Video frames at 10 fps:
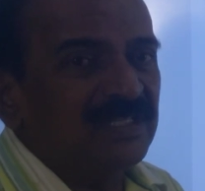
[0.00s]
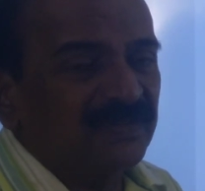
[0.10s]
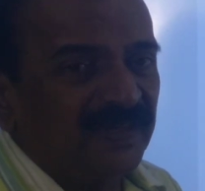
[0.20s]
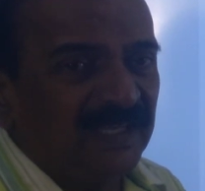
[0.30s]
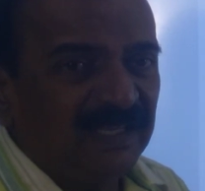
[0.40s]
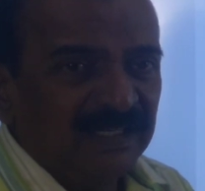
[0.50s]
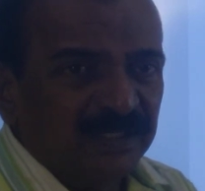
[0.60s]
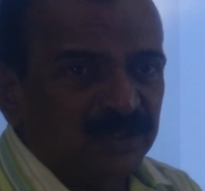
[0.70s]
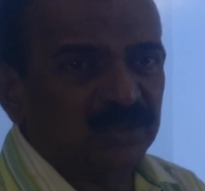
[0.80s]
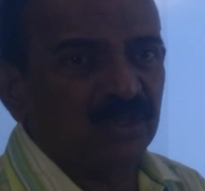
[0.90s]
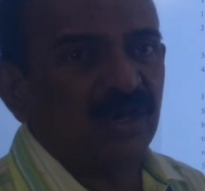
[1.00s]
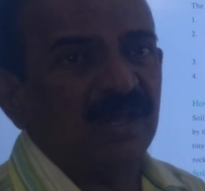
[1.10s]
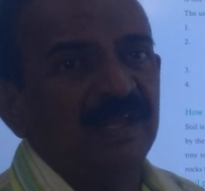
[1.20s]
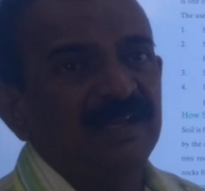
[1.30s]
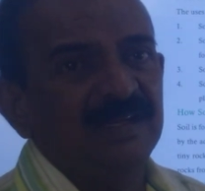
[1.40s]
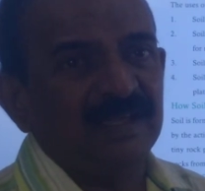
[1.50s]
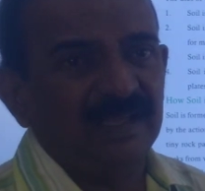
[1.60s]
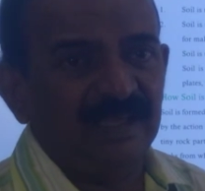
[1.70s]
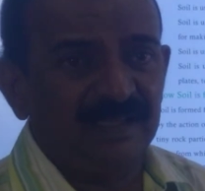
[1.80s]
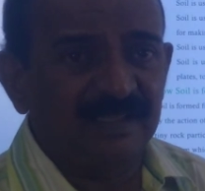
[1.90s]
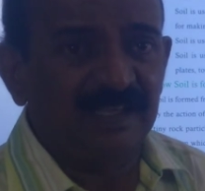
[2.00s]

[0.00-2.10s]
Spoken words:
this way soil is